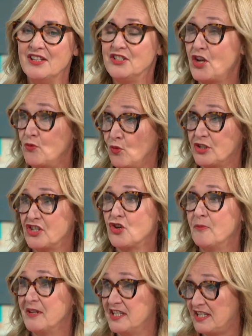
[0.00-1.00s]
don't want to
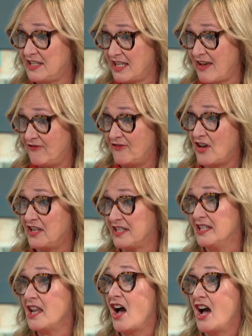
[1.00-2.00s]
stop because it's their
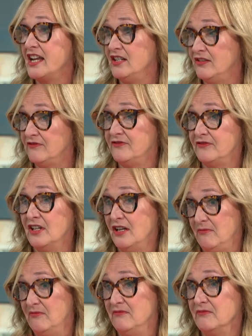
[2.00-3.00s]
first line no. of.
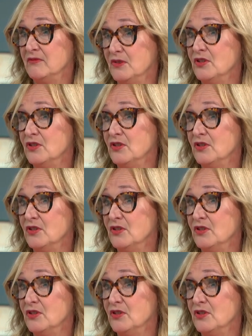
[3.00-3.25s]
Um, mm. yeah,